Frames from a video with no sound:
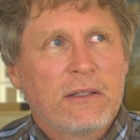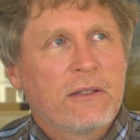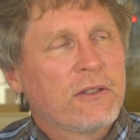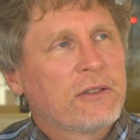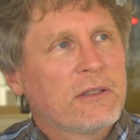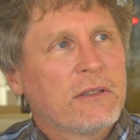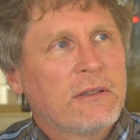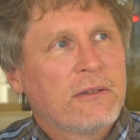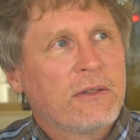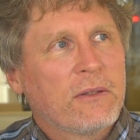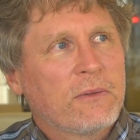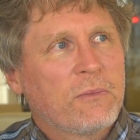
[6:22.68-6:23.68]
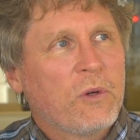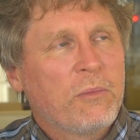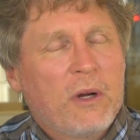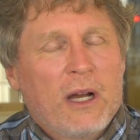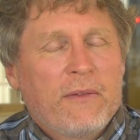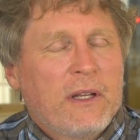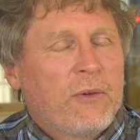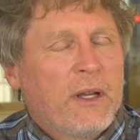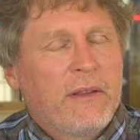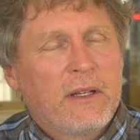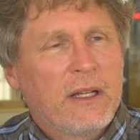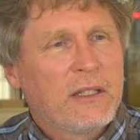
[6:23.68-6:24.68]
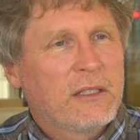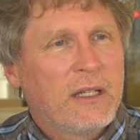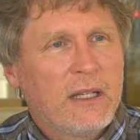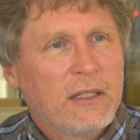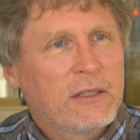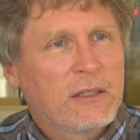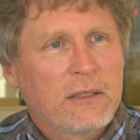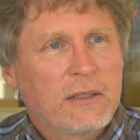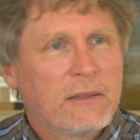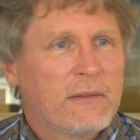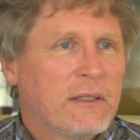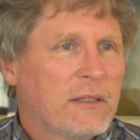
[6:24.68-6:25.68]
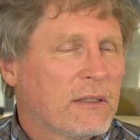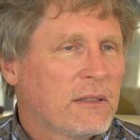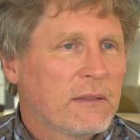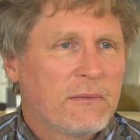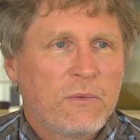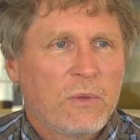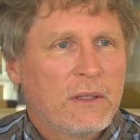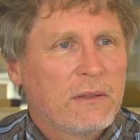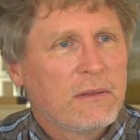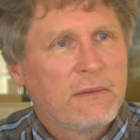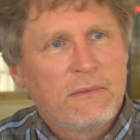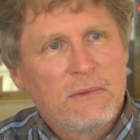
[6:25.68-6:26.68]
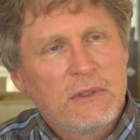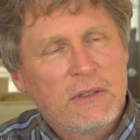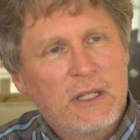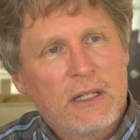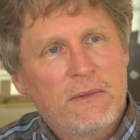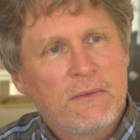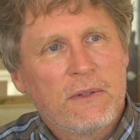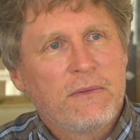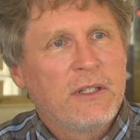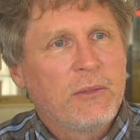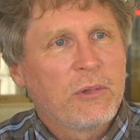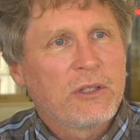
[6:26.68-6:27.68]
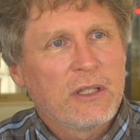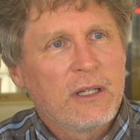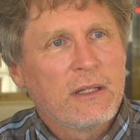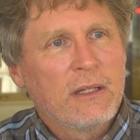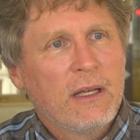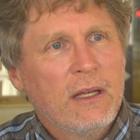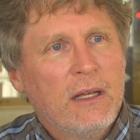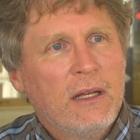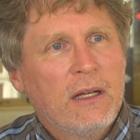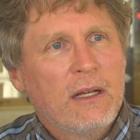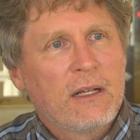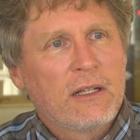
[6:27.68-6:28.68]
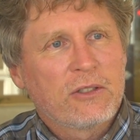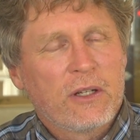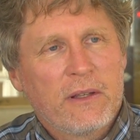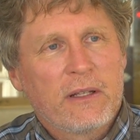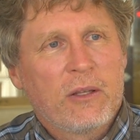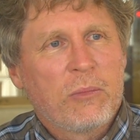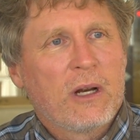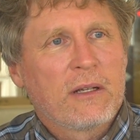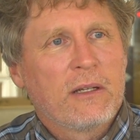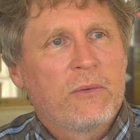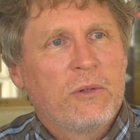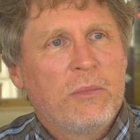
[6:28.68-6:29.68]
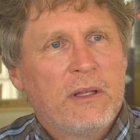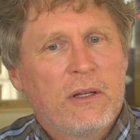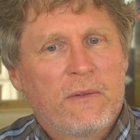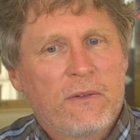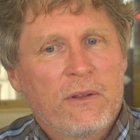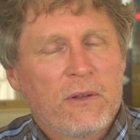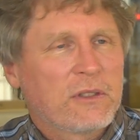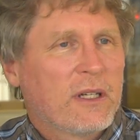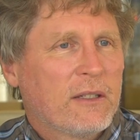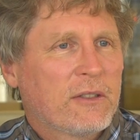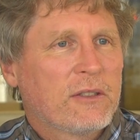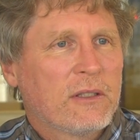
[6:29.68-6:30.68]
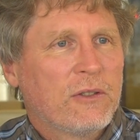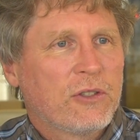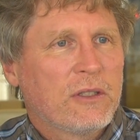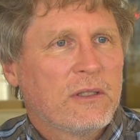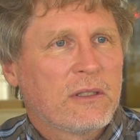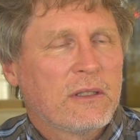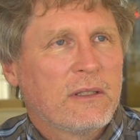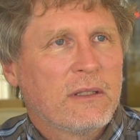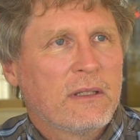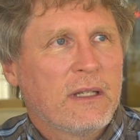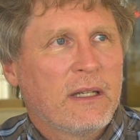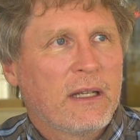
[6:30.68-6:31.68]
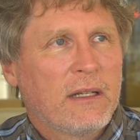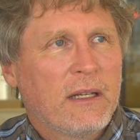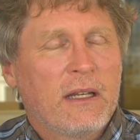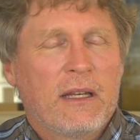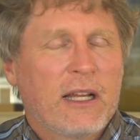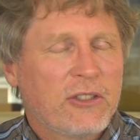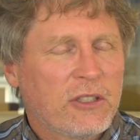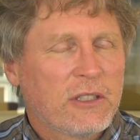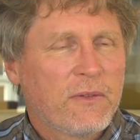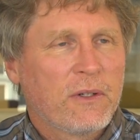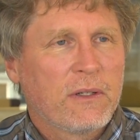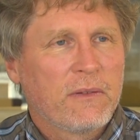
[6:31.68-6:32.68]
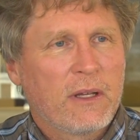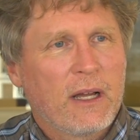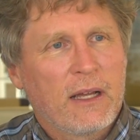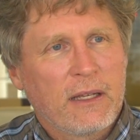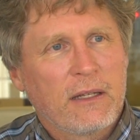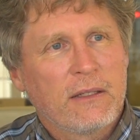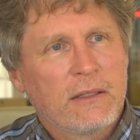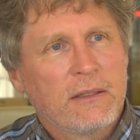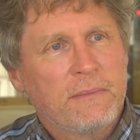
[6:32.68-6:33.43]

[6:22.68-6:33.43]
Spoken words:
there's, what poverty rate in the United States is, 10–15%. So I think the market would be there for those kinds of solutions, and not just for the high end.